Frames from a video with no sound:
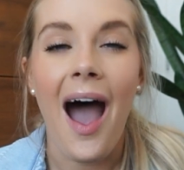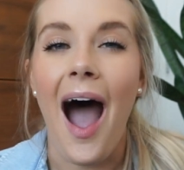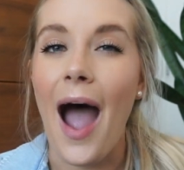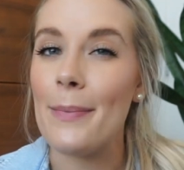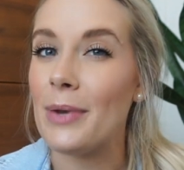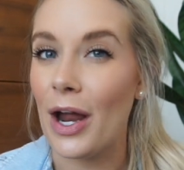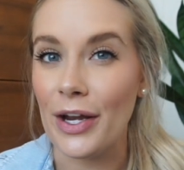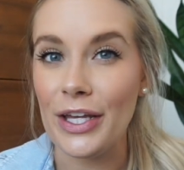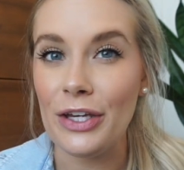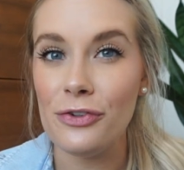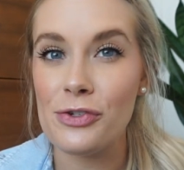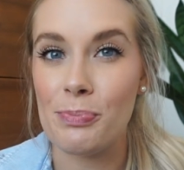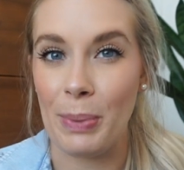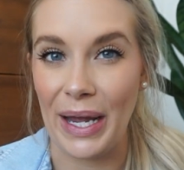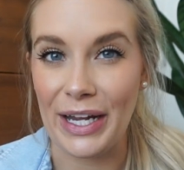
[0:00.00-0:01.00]
I'm not a
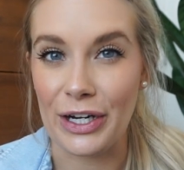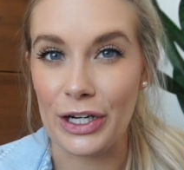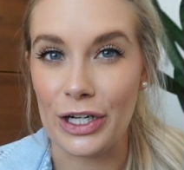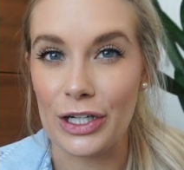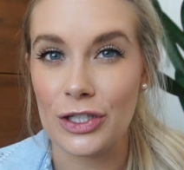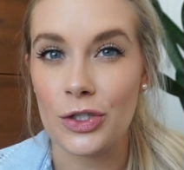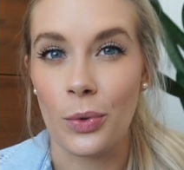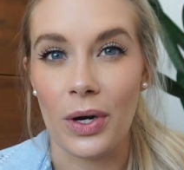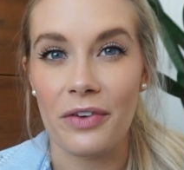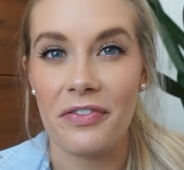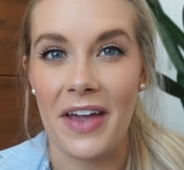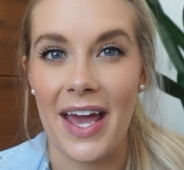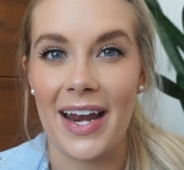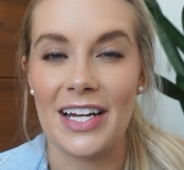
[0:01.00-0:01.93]
huge biker short fan.